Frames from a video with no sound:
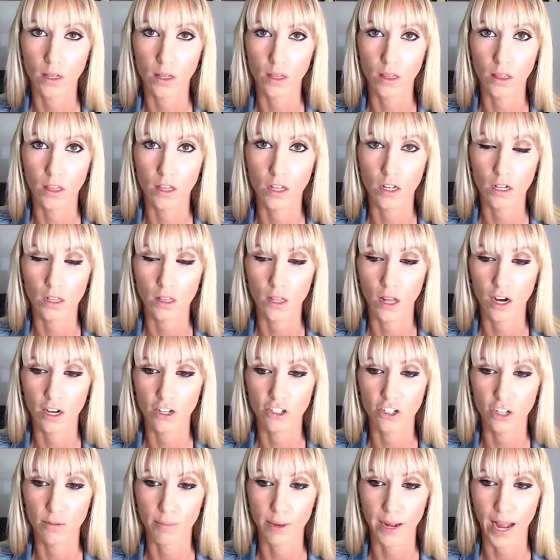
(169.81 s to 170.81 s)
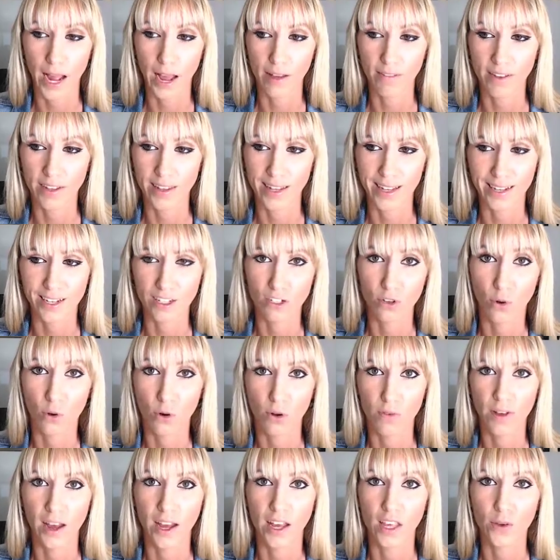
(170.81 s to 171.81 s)
look larger by having like a
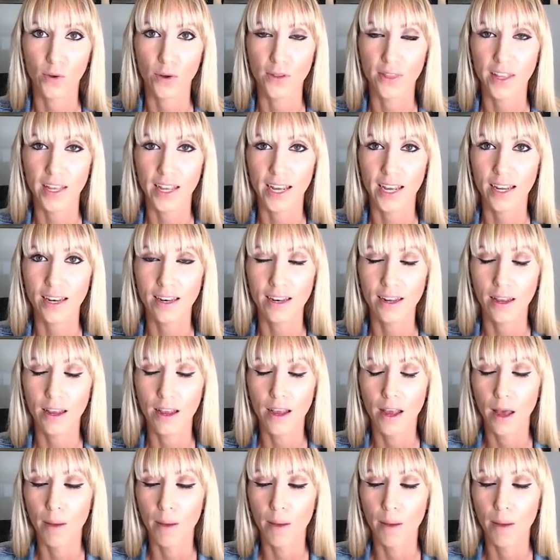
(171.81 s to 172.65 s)
total value at the end.